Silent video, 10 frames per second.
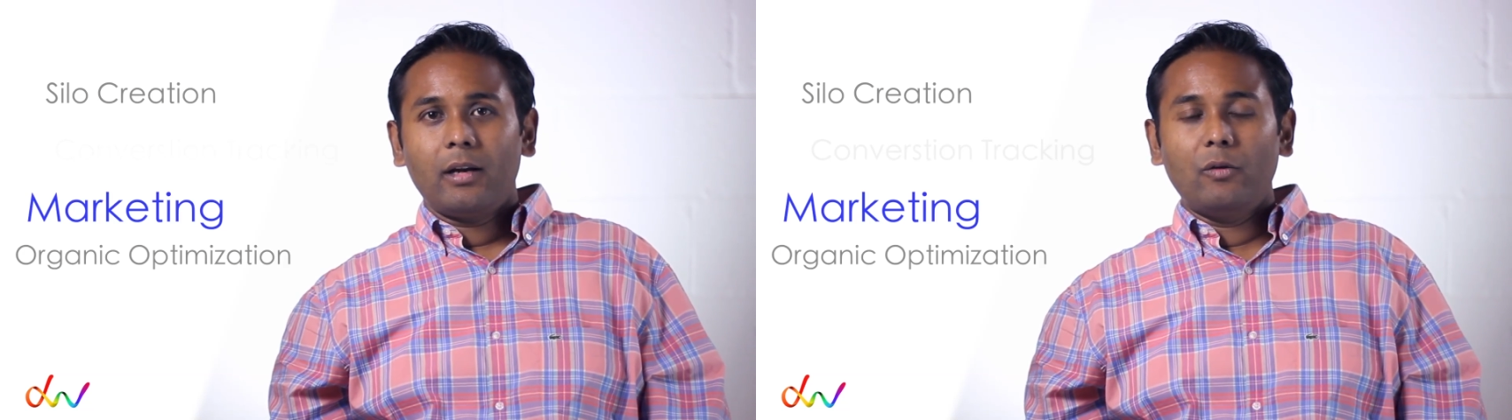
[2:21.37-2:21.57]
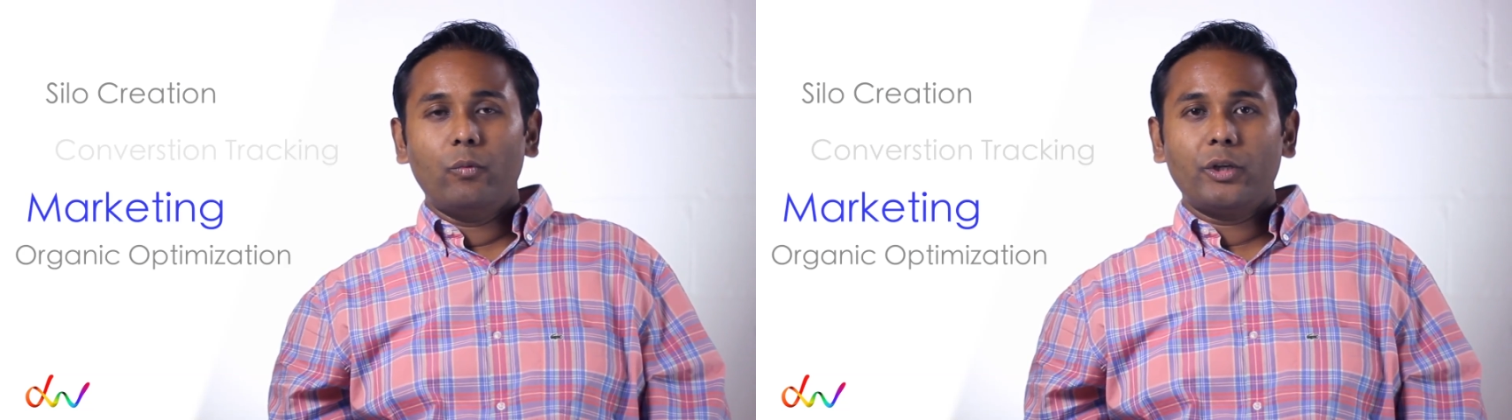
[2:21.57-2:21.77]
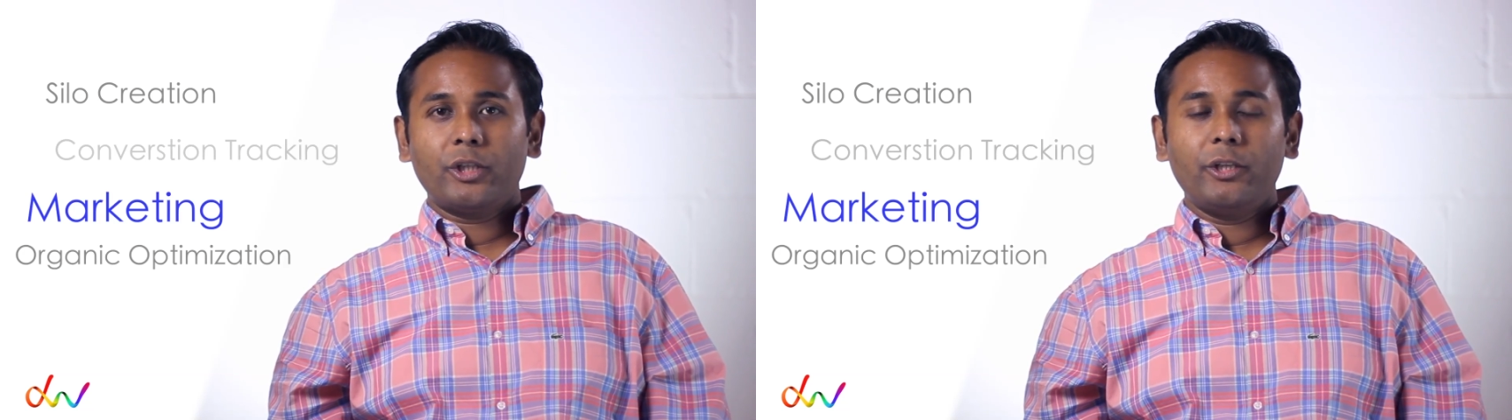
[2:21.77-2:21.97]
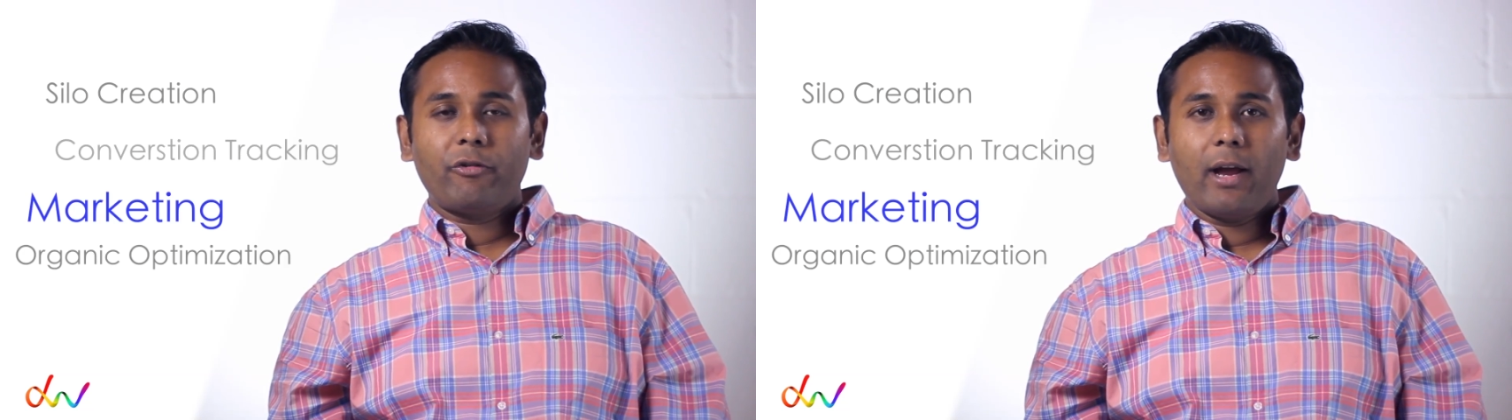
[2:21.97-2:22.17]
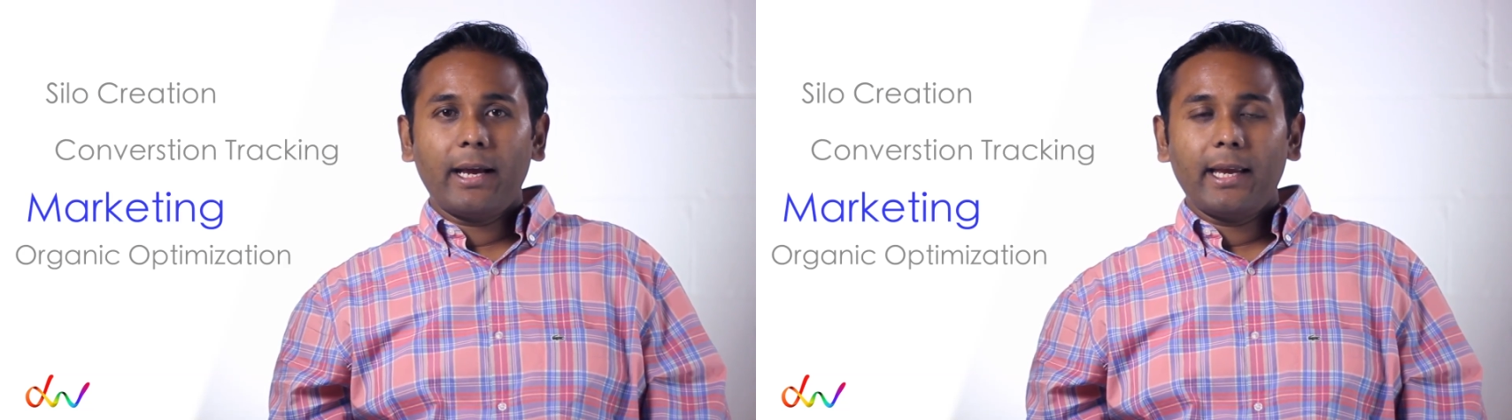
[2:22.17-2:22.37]
conversion
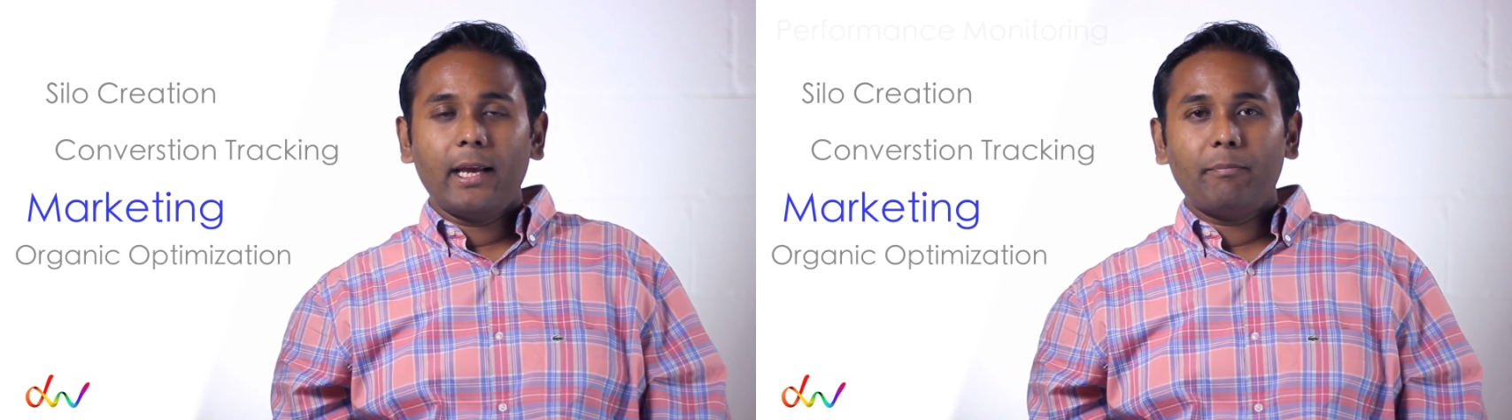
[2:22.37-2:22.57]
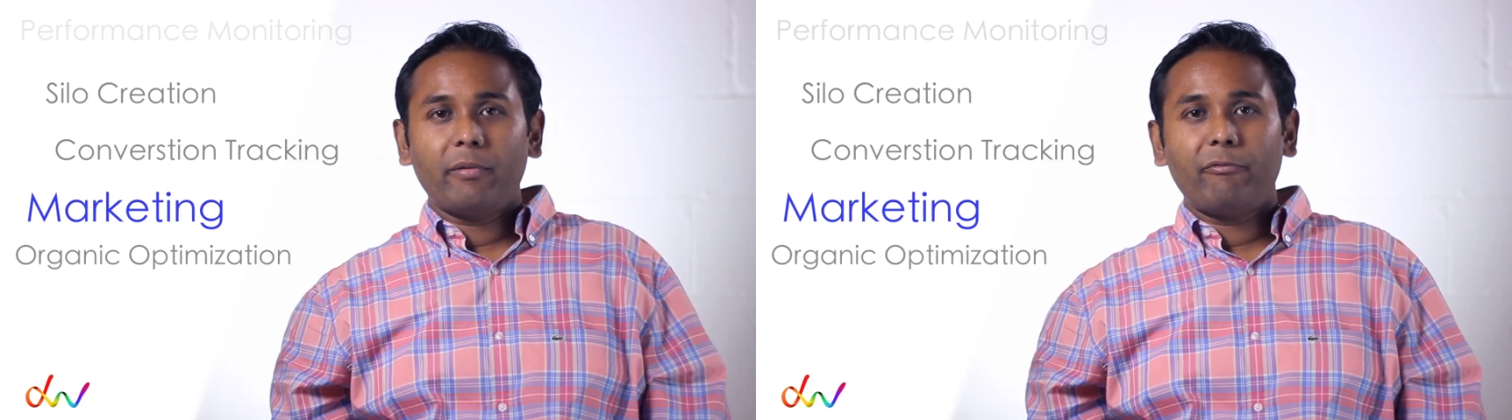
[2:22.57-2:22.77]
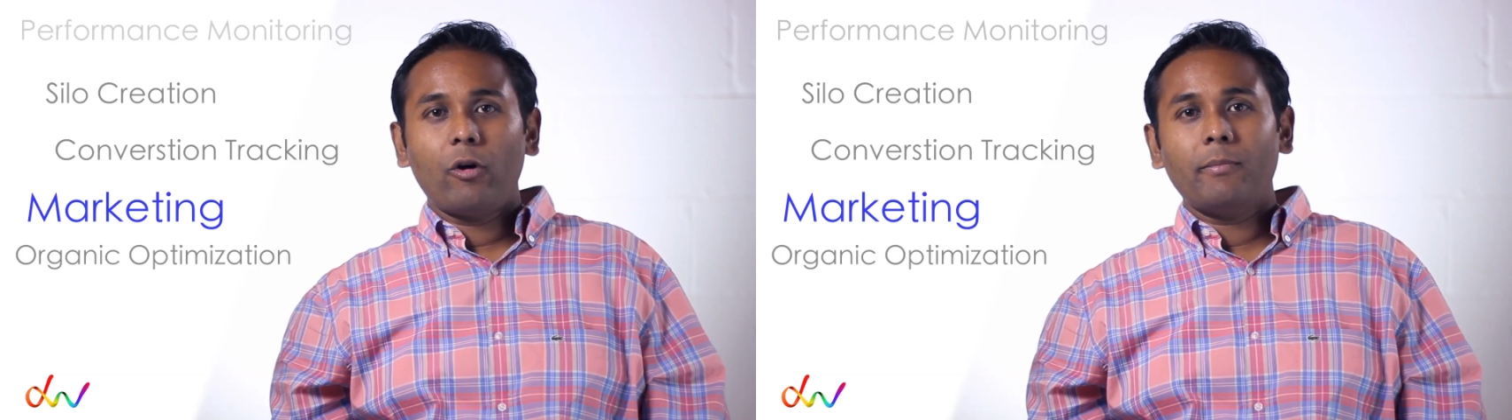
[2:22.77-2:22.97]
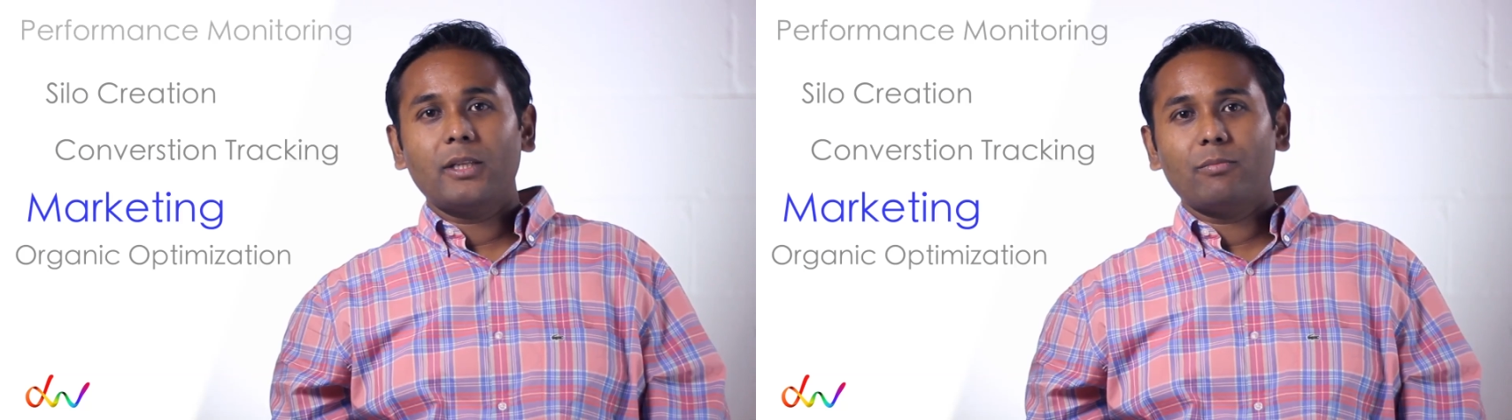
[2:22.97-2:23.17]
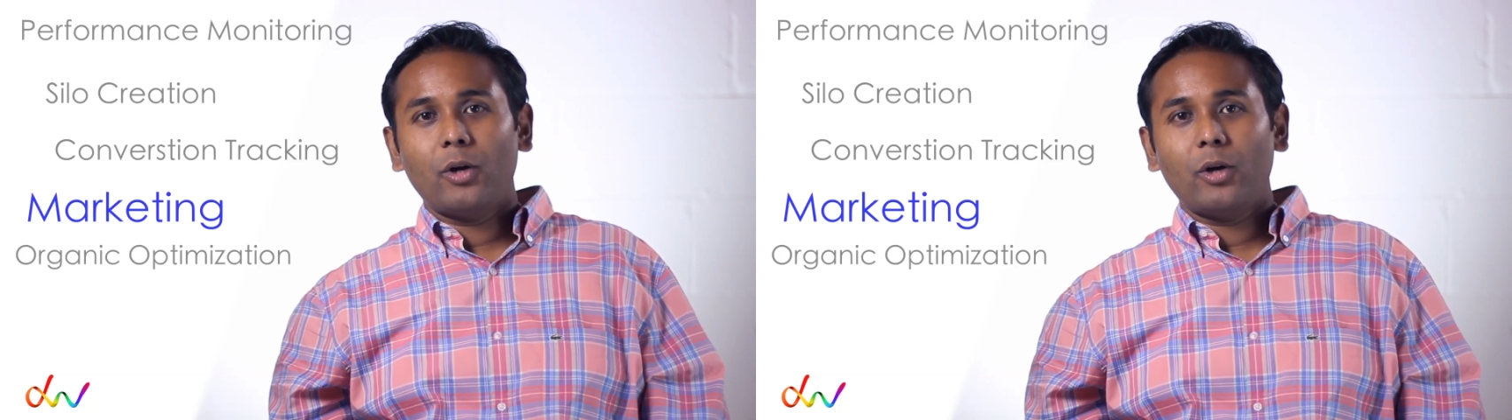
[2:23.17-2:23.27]
tracking and performance